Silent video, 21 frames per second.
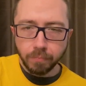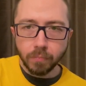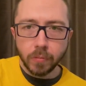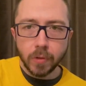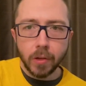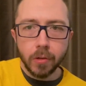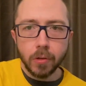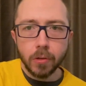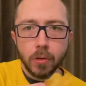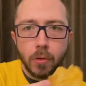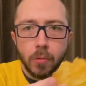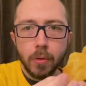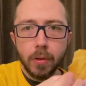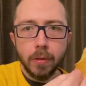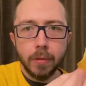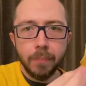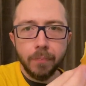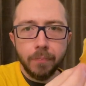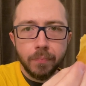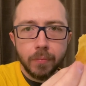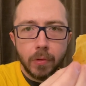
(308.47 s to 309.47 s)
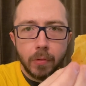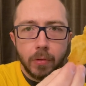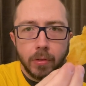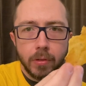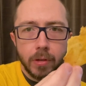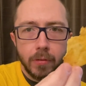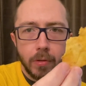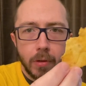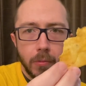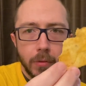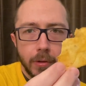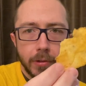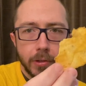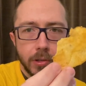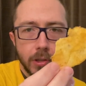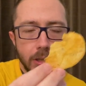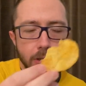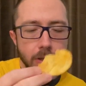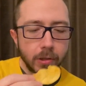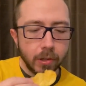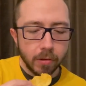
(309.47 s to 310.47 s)
Yeah, that they're really relatively well
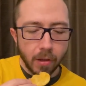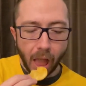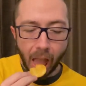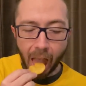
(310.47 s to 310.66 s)
seasoned.